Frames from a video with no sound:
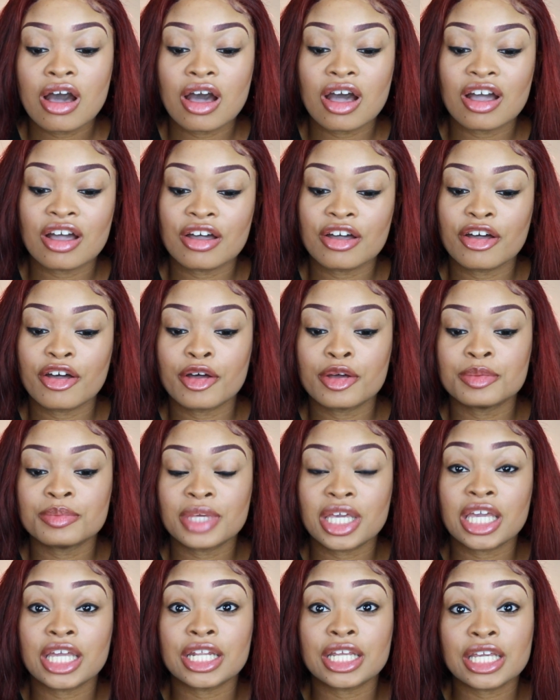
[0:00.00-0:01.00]

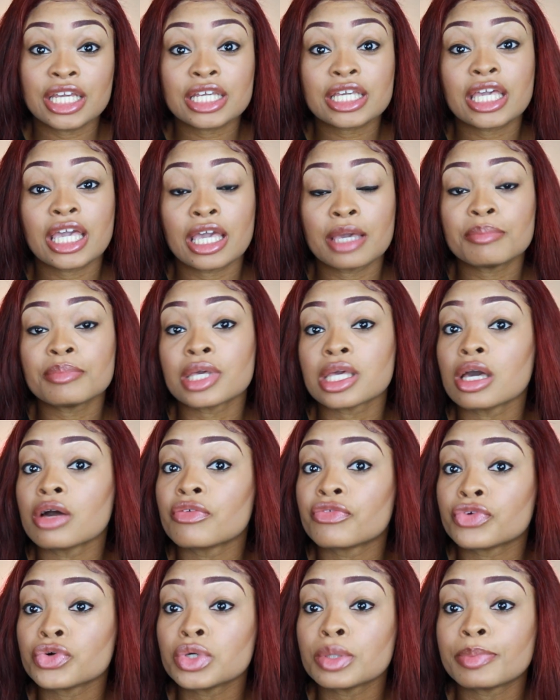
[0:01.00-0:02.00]
um, and it can be
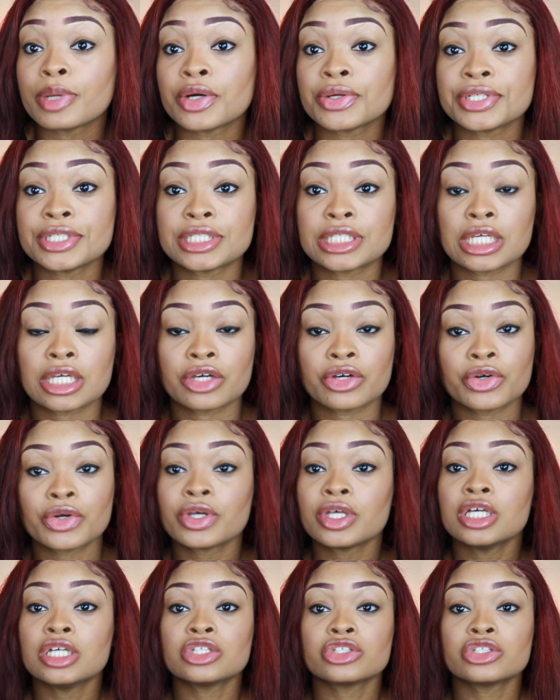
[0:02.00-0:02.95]
a full ponytail